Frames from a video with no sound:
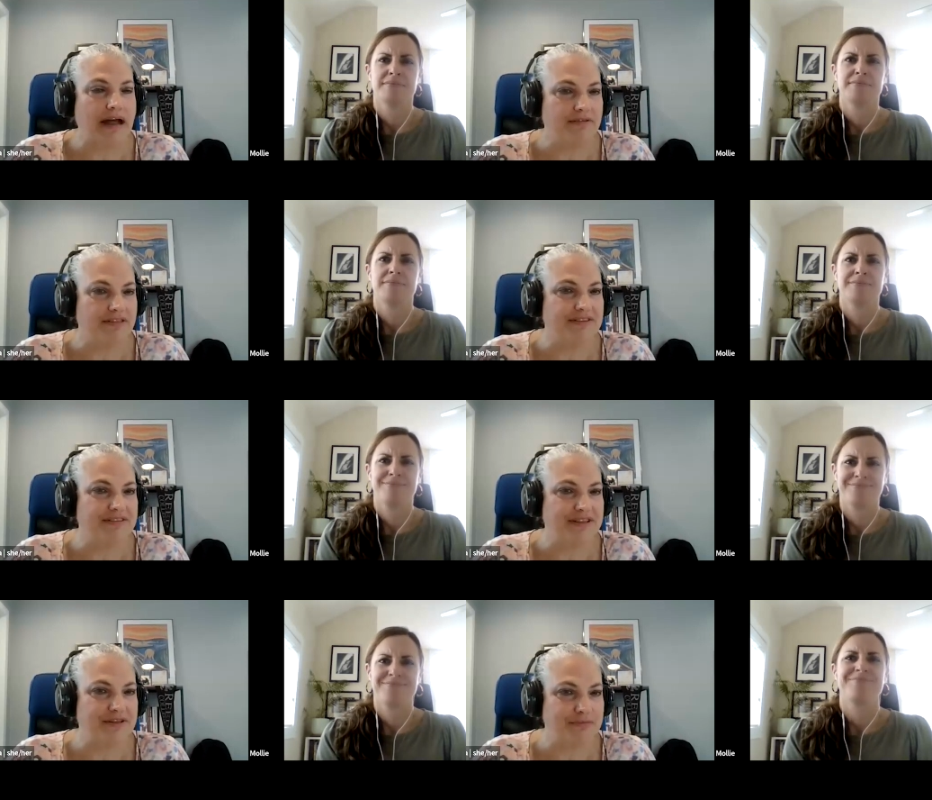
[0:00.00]
Speaker 1: how these
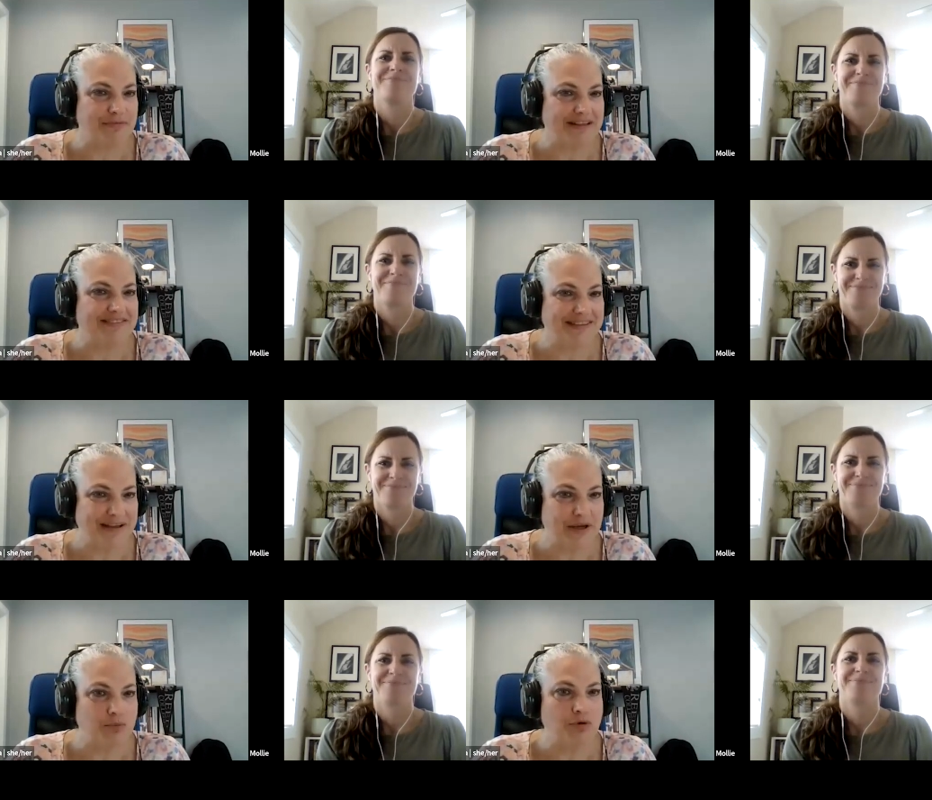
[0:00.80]
things
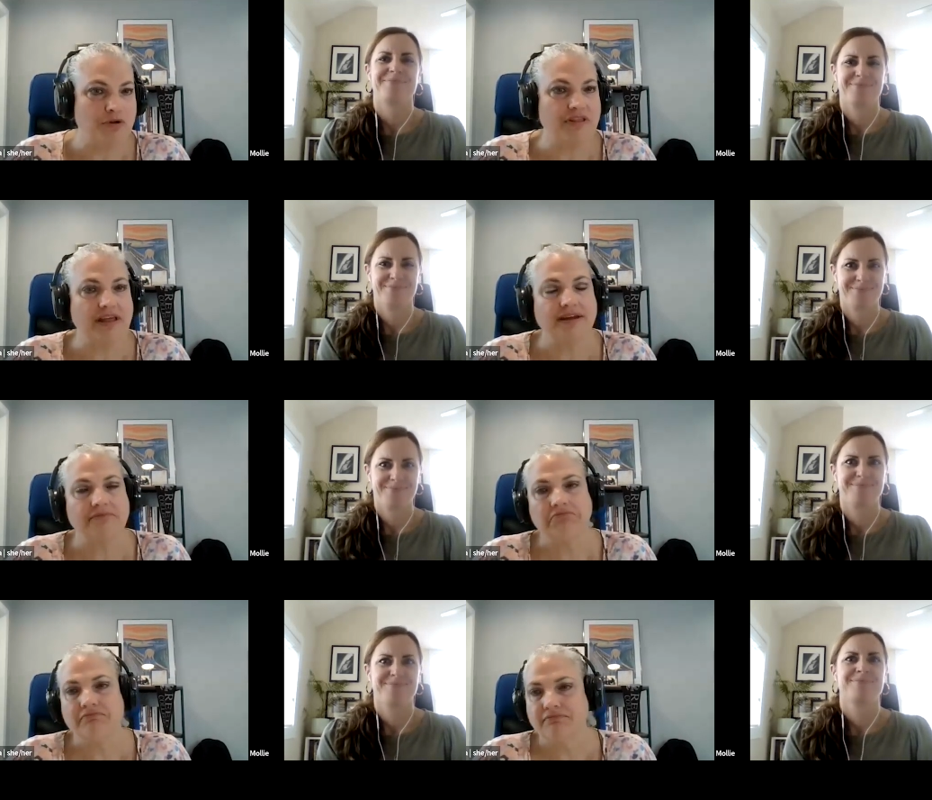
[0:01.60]
resonate more
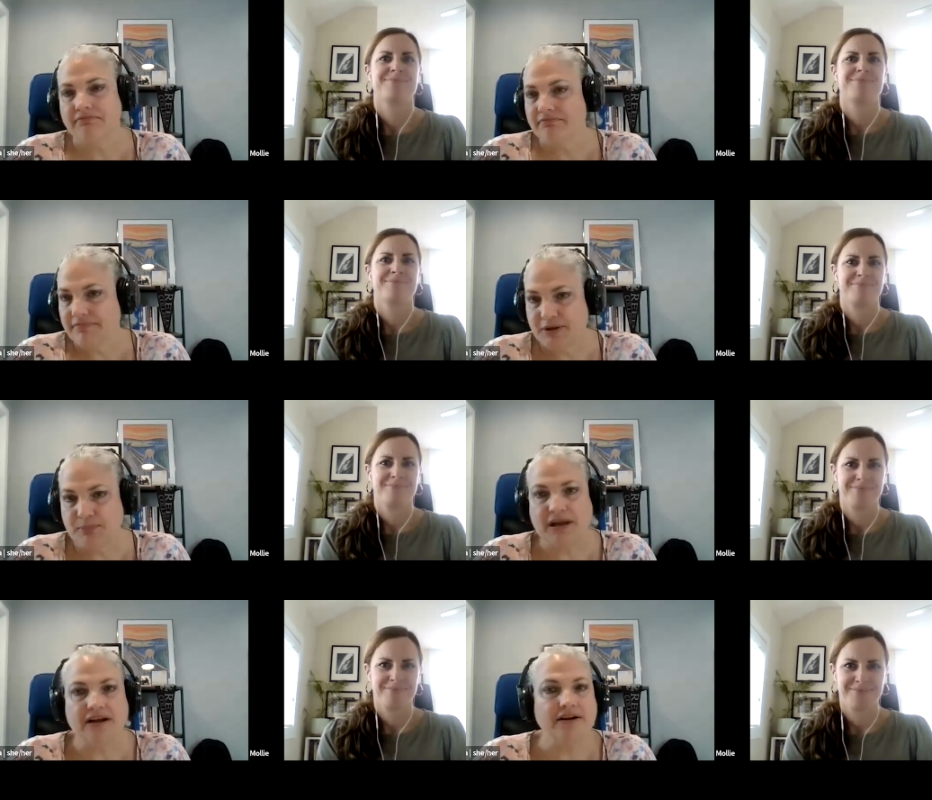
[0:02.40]
than your
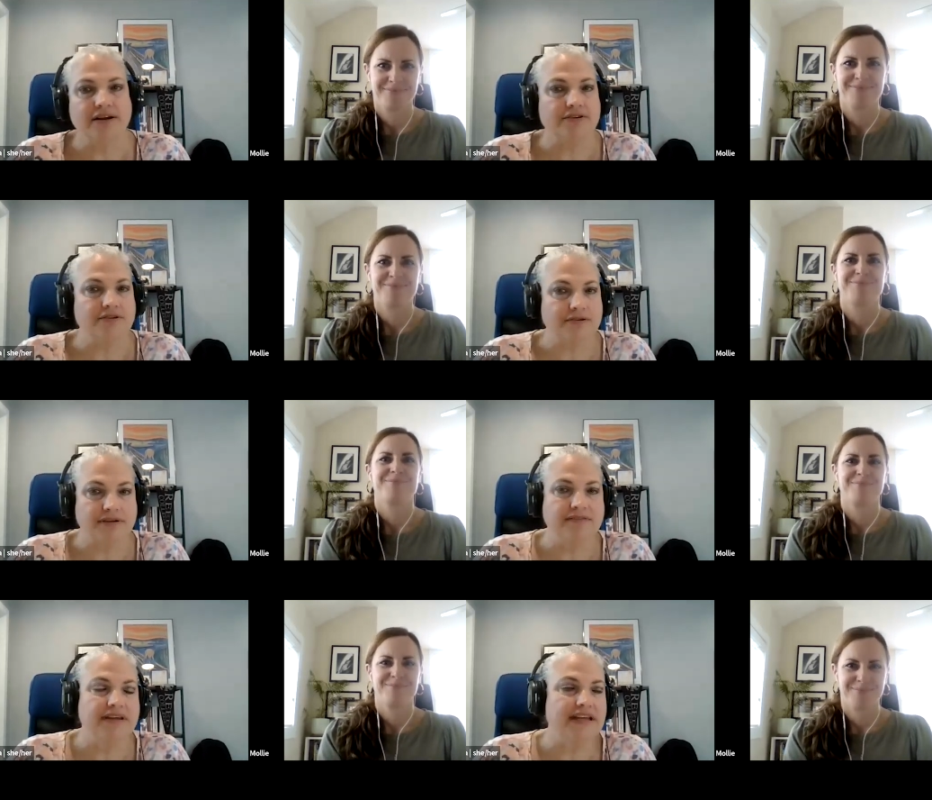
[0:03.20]
parent or
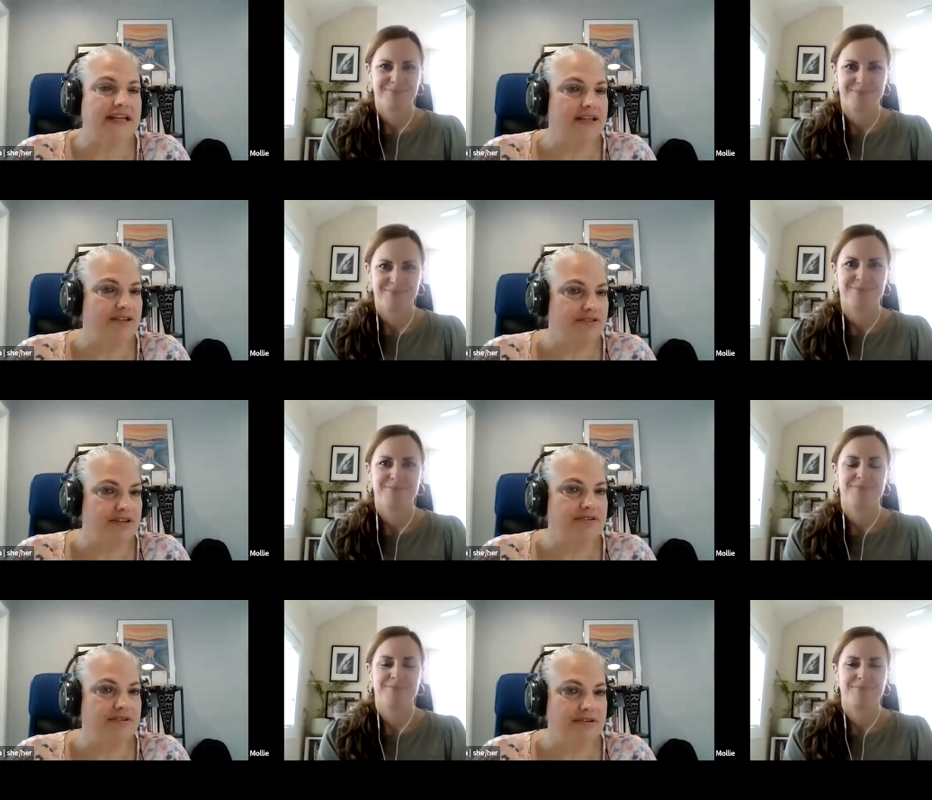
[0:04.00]
even an English
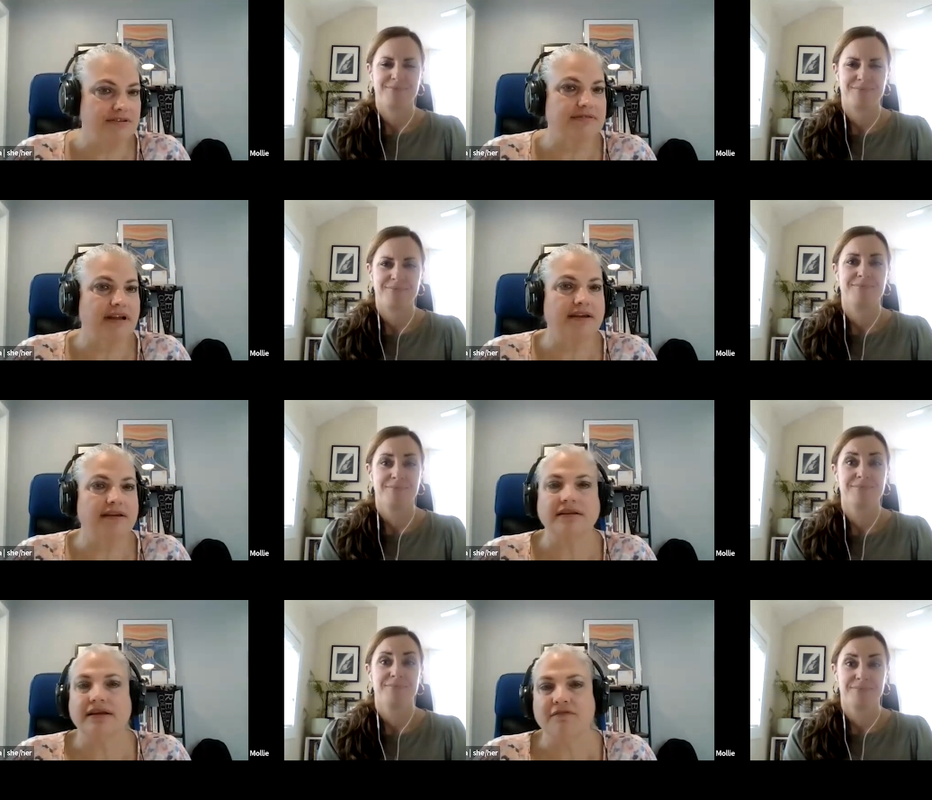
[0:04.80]
teacher
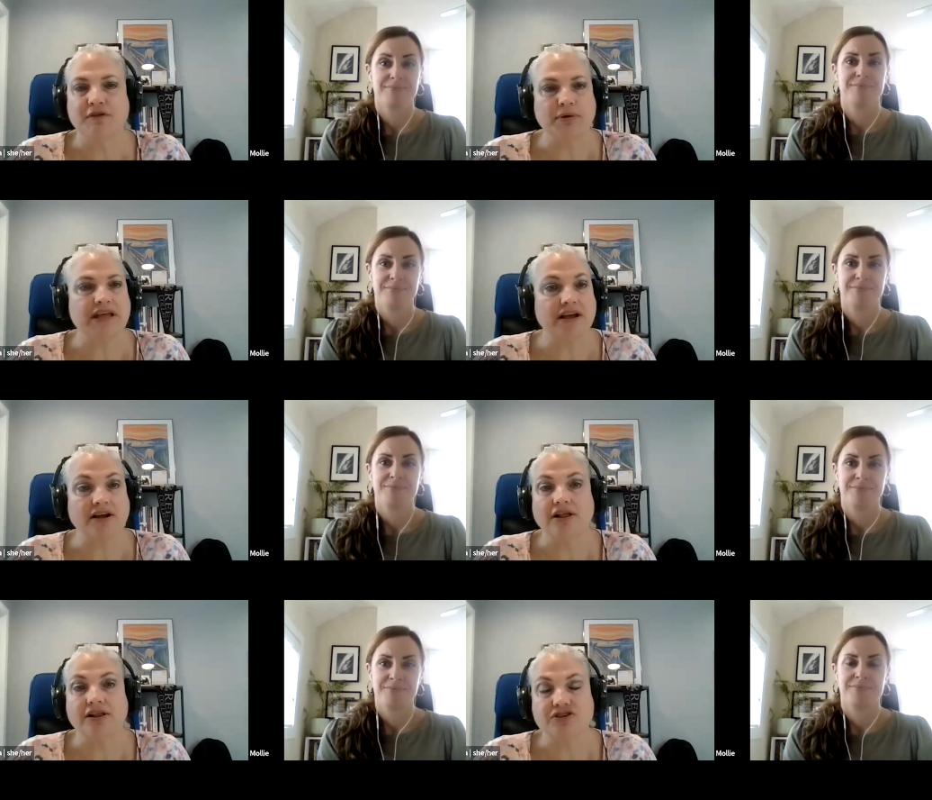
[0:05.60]
and everybody at
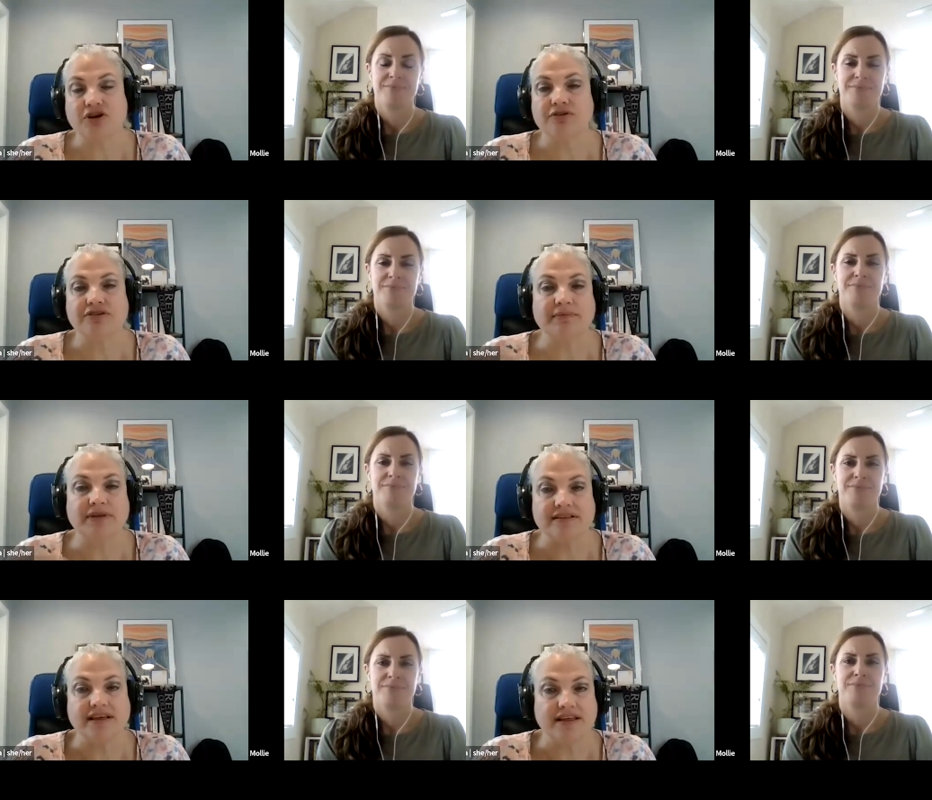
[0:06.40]
College Coach. I'm
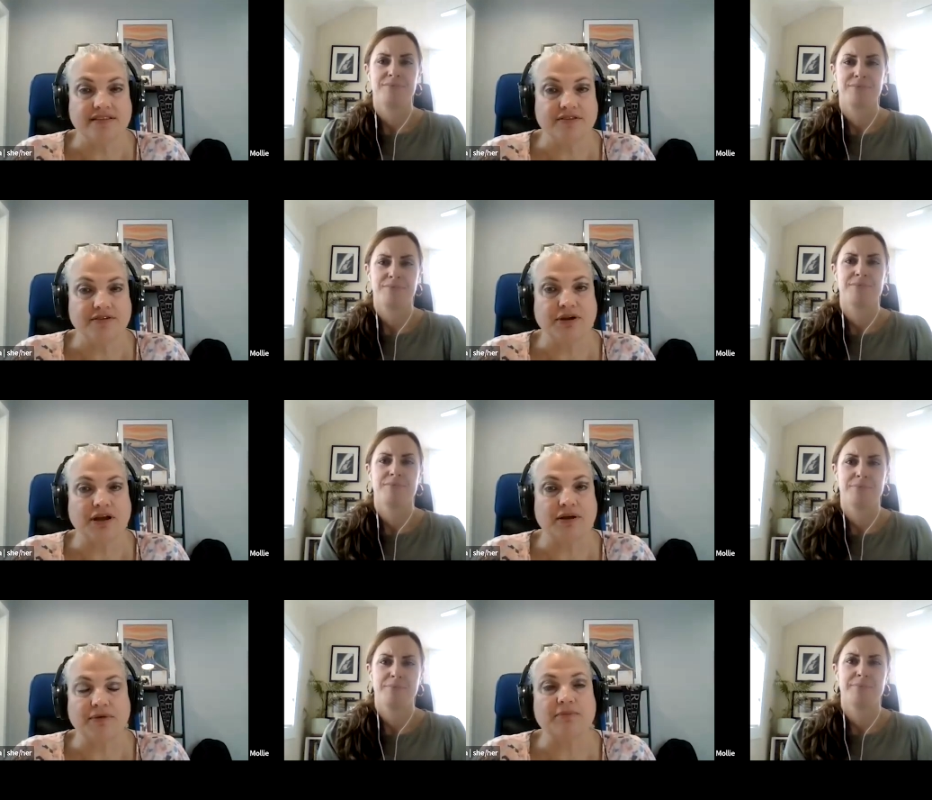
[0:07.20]
not saying this to
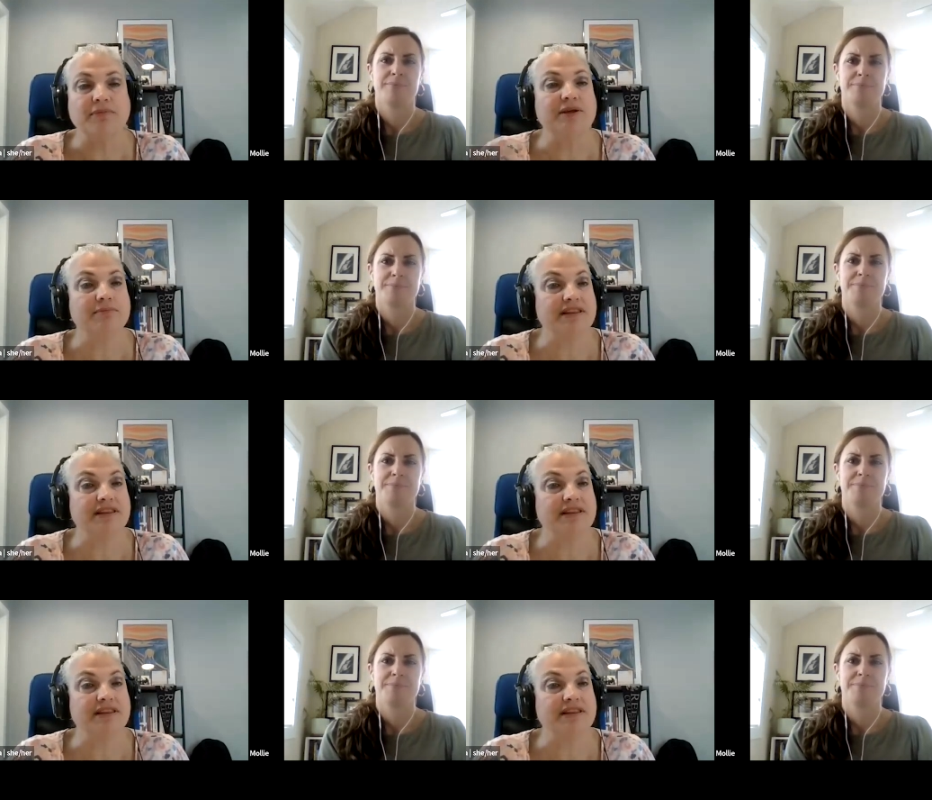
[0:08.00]
brag about me,